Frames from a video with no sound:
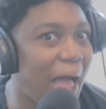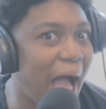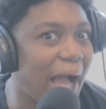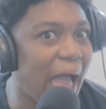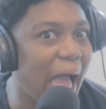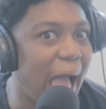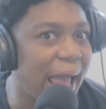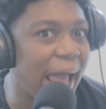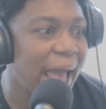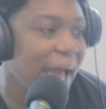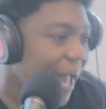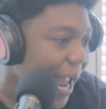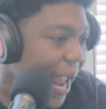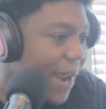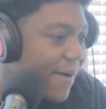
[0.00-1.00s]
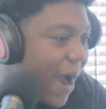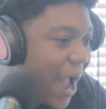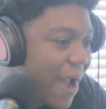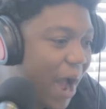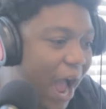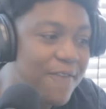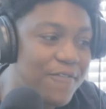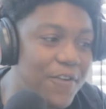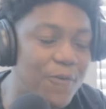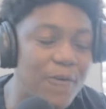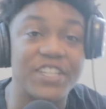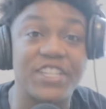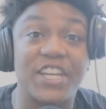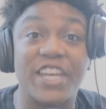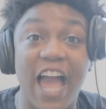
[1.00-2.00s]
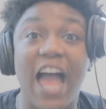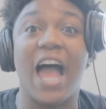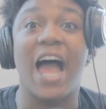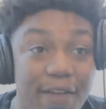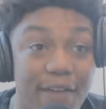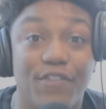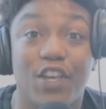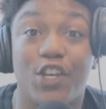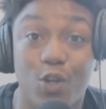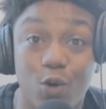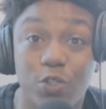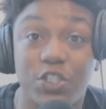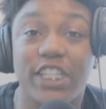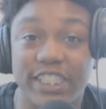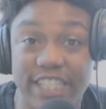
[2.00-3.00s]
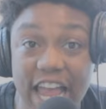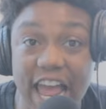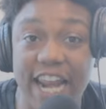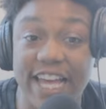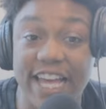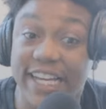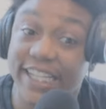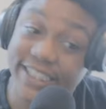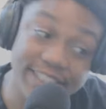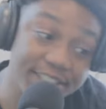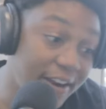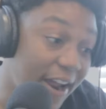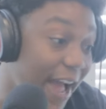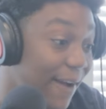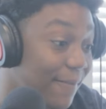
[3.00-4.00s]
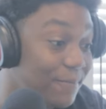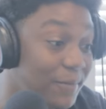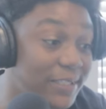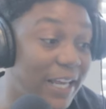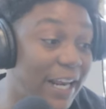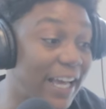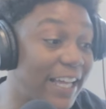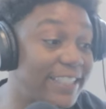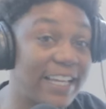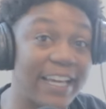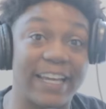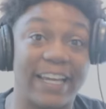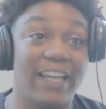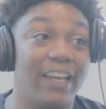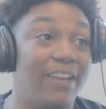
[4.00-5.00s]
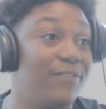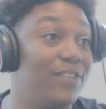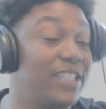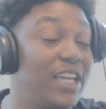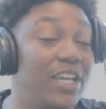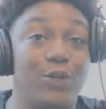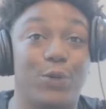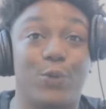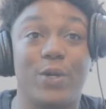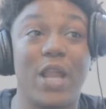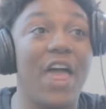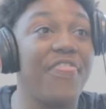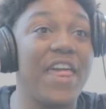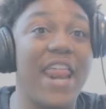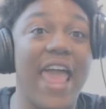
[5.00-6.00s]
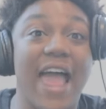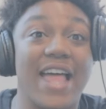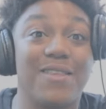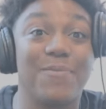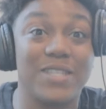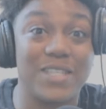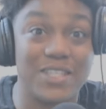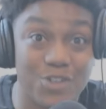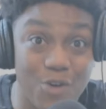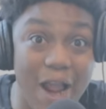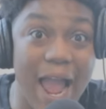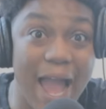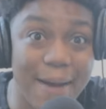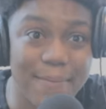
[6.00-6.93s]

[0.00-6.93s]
Okay? Anyway, I ain't gonna waste your time. If you're new to the channel, subscribe. That's all I gotta say. I ain't even tell you to do nothing else but subscribe.